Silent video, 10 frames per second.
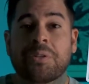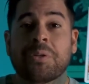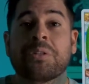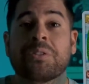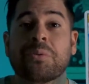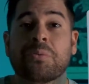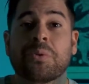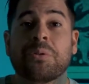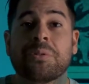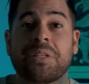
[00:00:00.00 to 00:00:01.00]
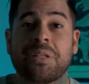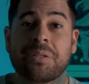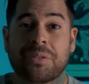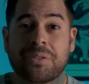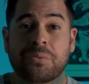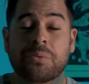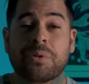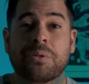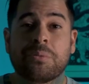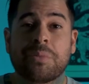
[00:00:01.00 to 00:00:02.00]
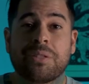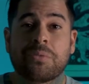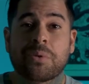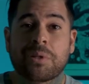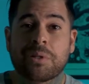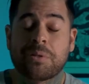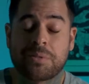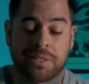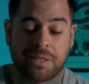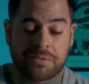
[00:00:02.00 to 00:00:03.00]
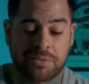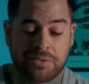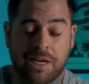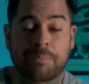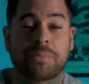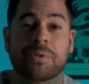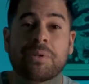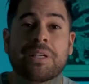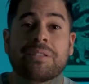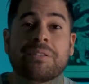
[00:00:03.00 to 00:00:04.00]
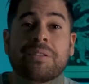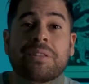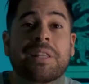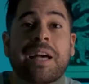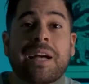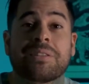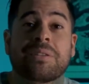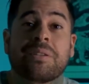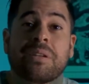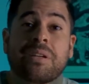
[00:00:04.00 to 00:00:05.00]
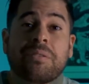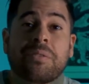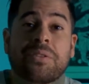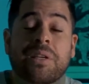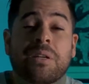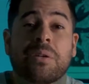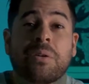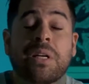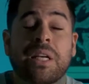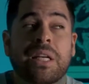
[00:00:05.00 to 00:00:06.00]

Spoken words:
There is the world here. The world means we're closing out the chapter. It's the last of the tarot.